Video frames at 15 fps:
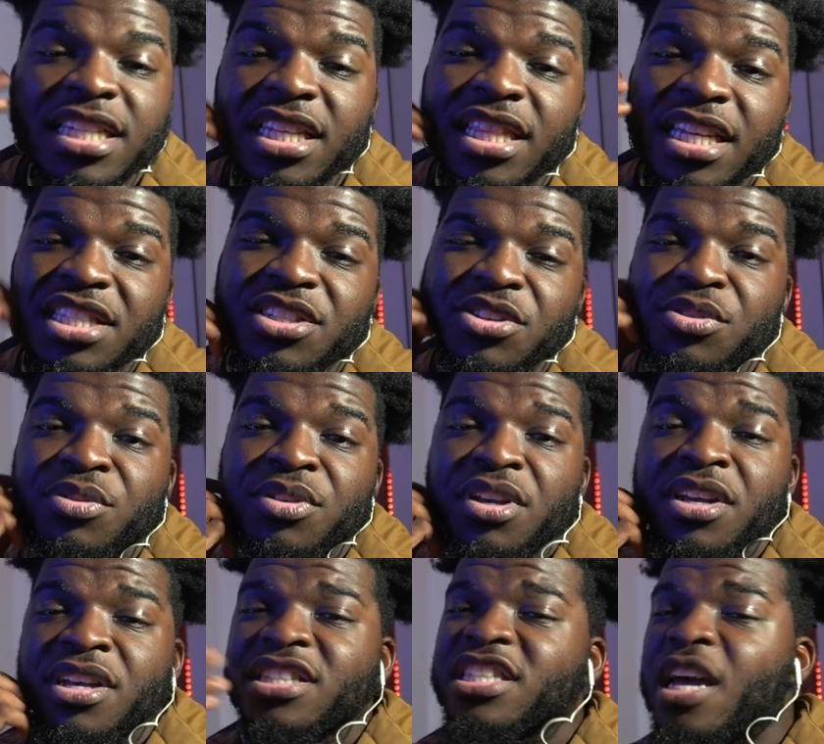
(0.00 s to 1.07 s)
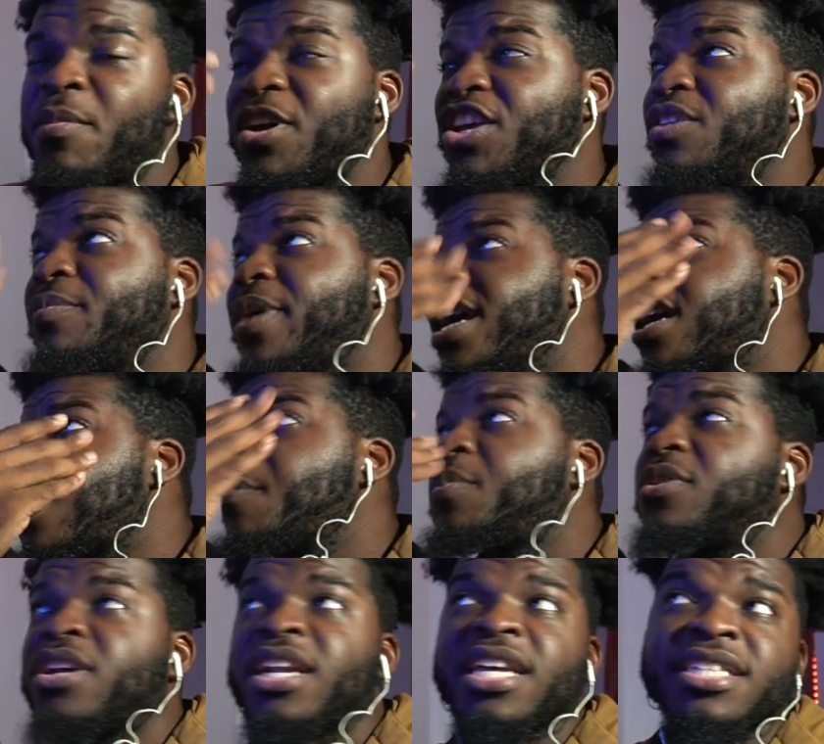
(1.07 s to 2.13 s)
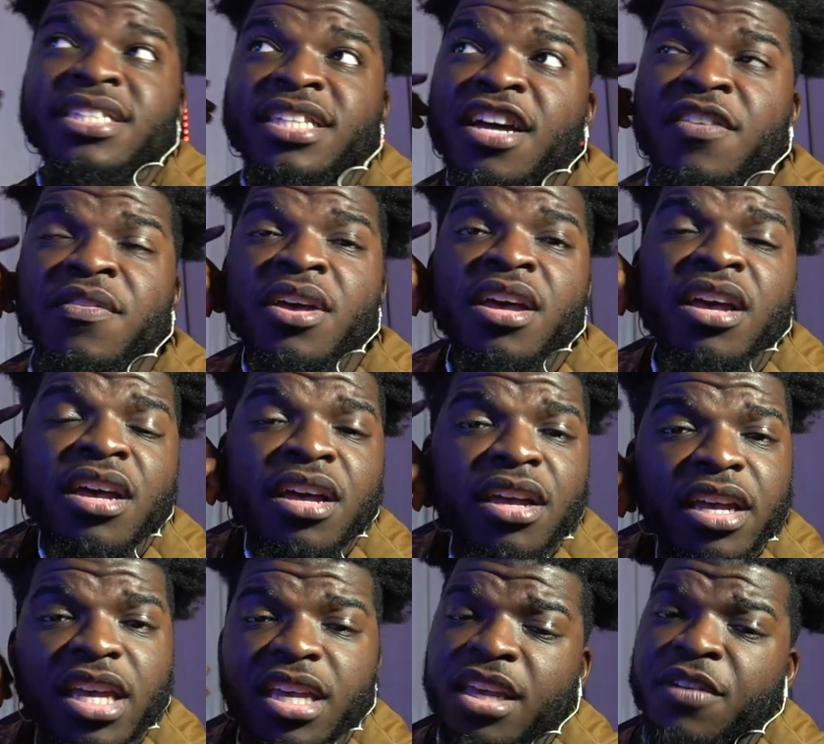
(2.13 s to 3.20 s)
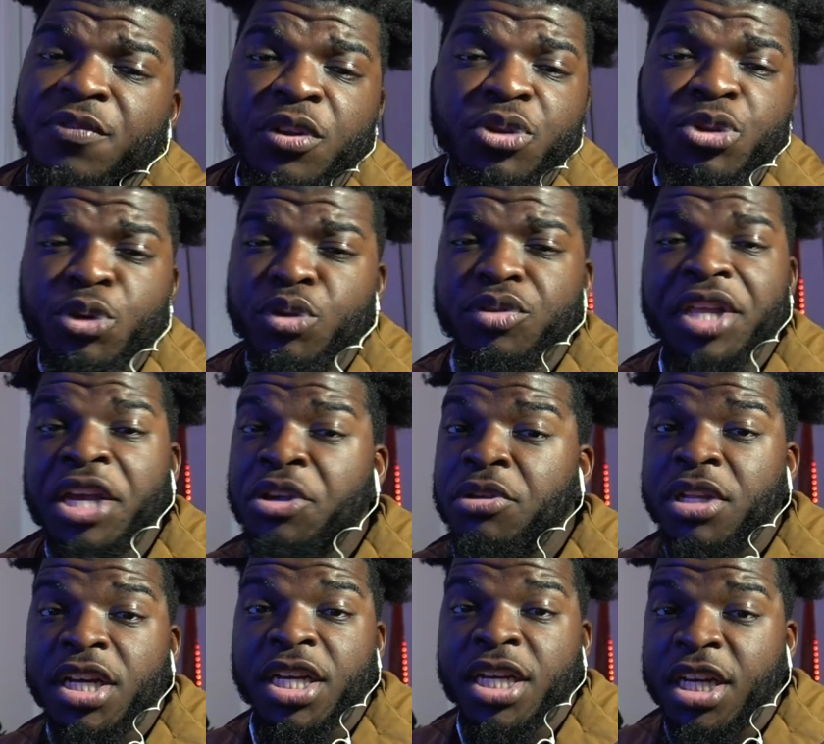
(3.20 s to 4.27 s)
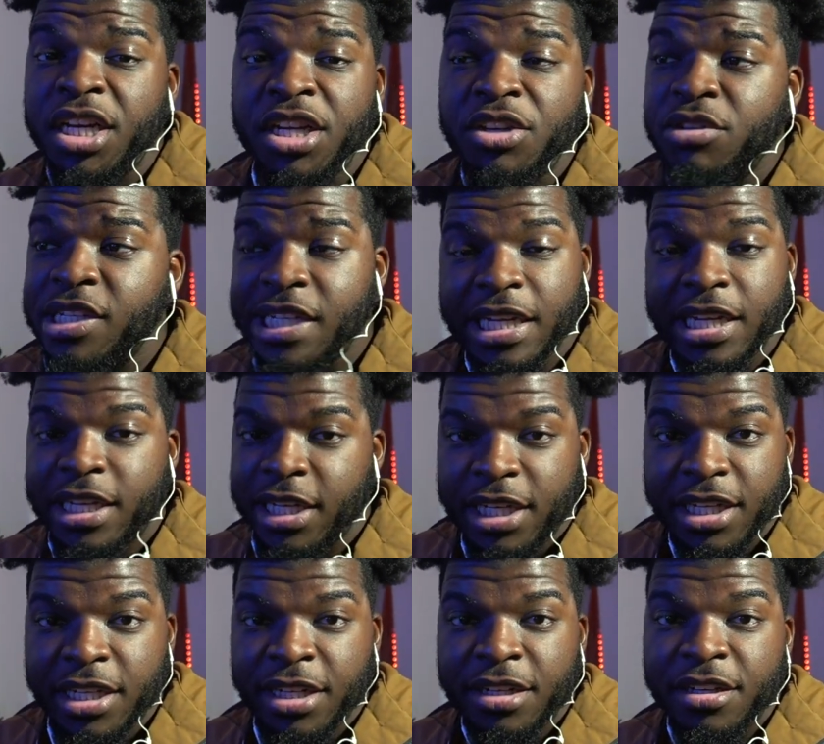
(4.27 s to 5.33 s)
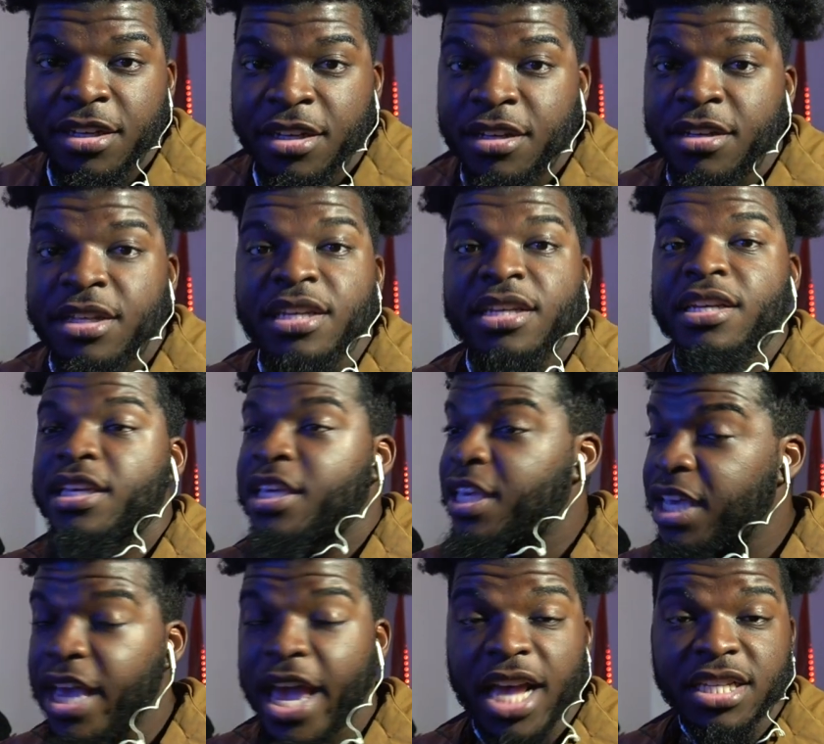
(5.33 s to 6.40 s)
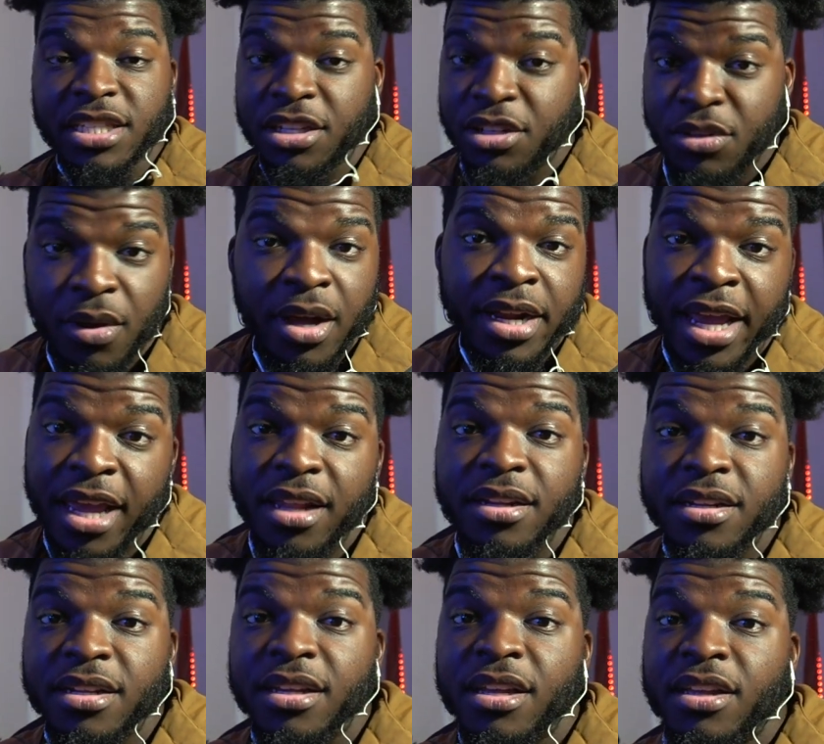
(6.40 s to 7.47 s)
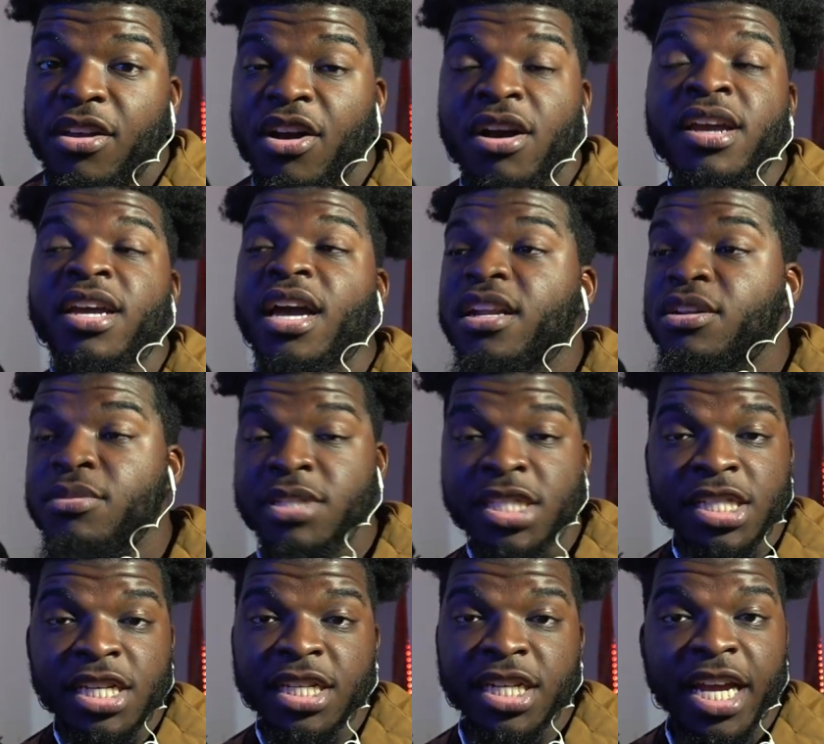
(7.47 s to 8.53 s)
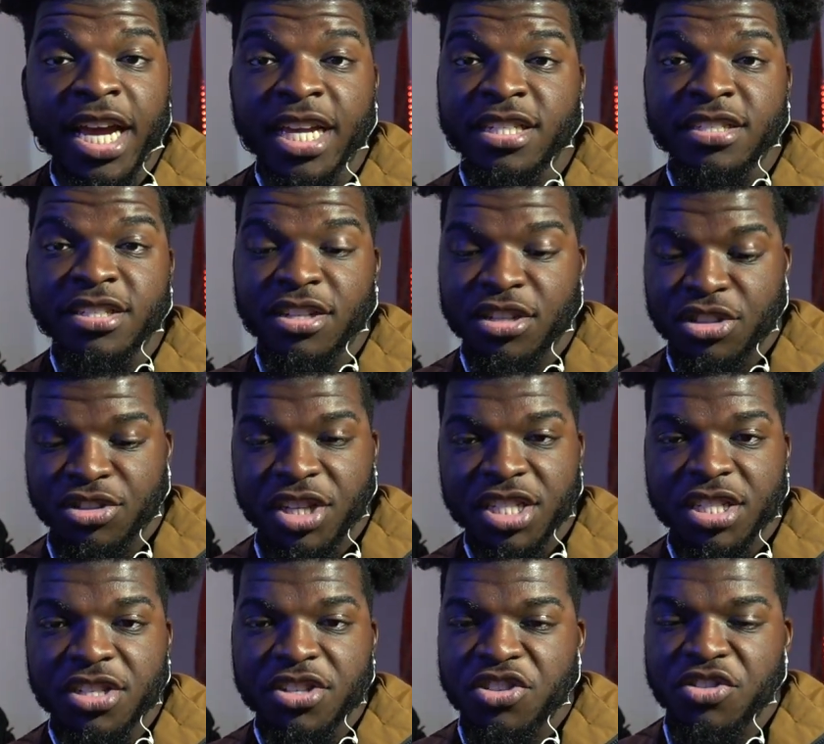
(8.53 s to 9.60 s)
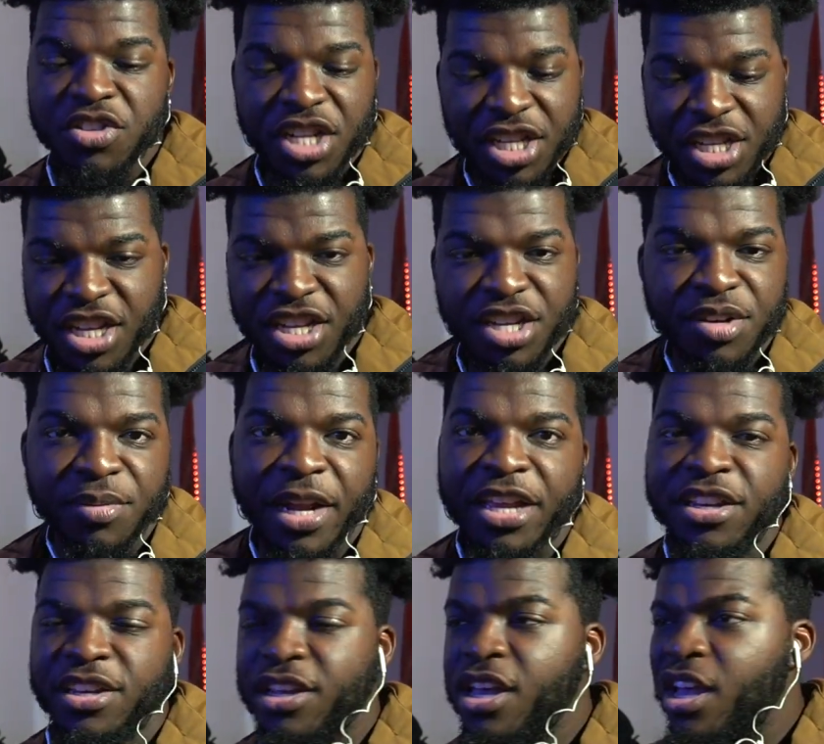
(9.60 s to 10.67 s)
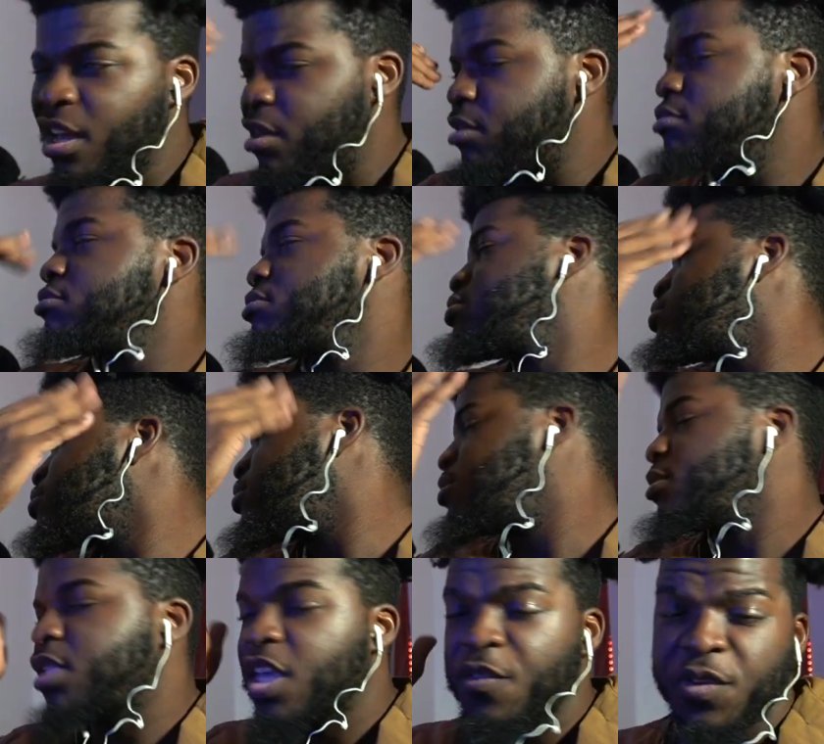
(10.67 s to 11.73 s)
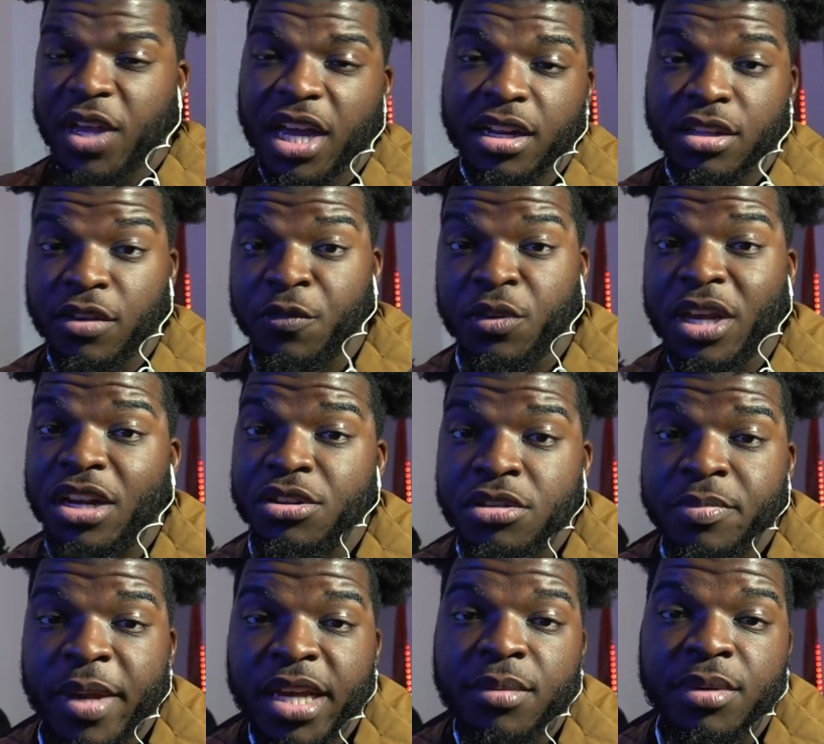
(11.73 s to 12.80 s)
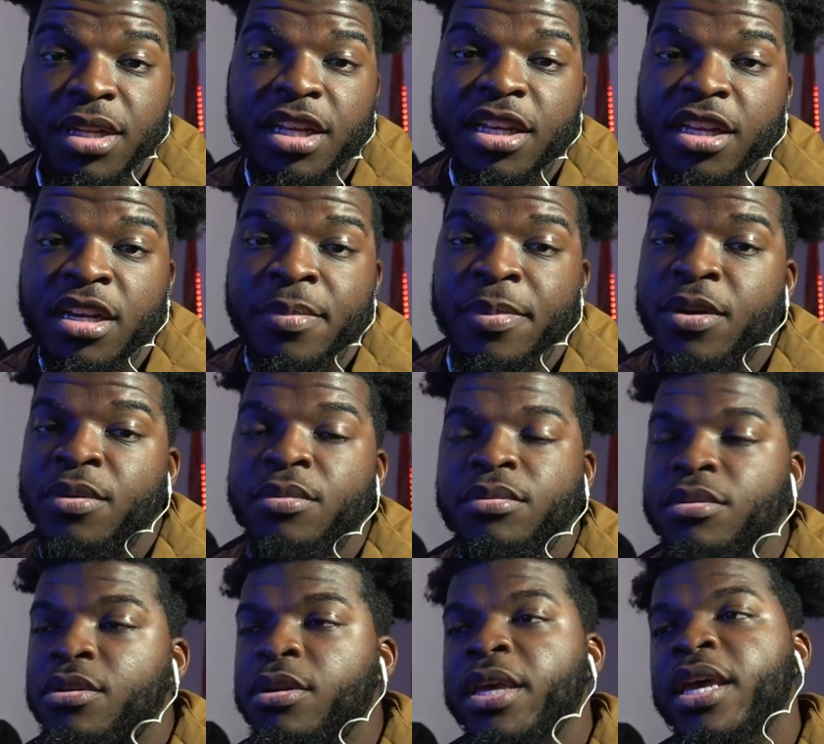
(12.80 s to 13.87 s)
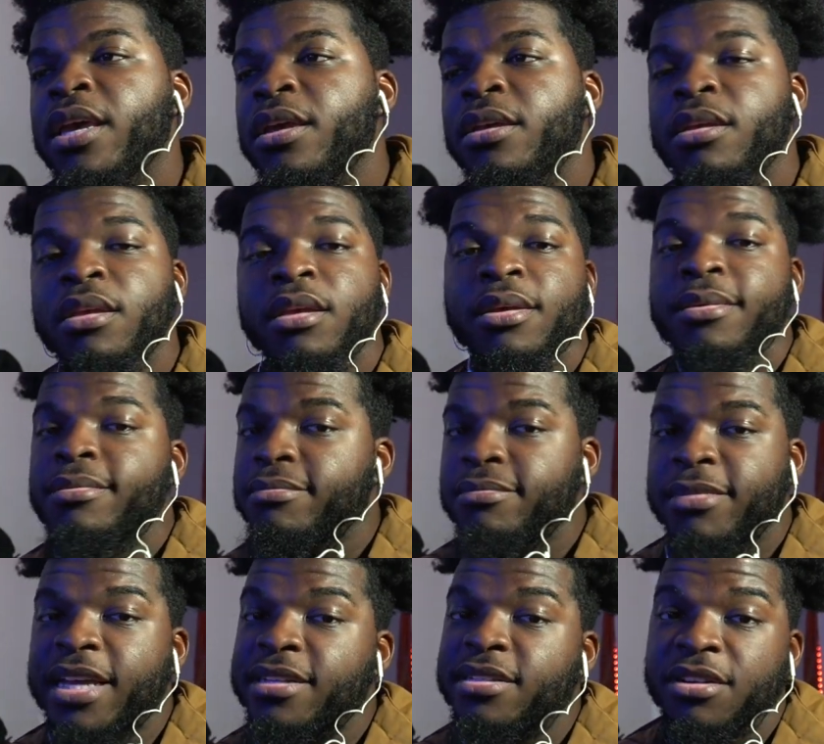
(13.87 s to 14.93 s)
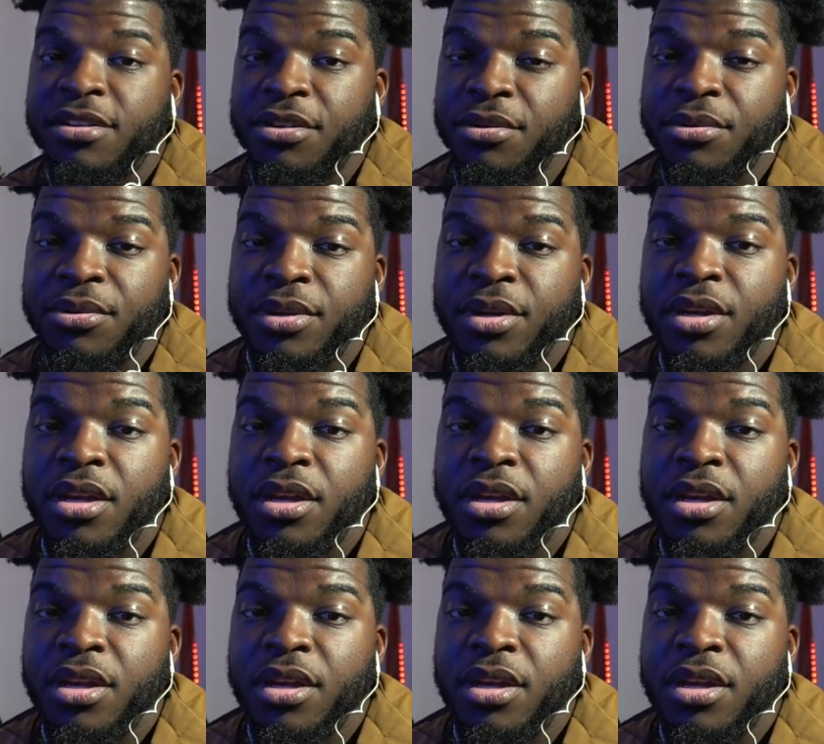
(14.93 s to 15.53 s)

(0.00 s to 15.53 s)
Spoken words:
another thing, too. Talking about your makeup and all that stuff. If the dude think you look good, you just look good. He ain't asking you to do all that. All you gotta do is look nice, you know, dress cool, and then come. Like, if you gotta use makeup to look good, bro, okay, that's on you.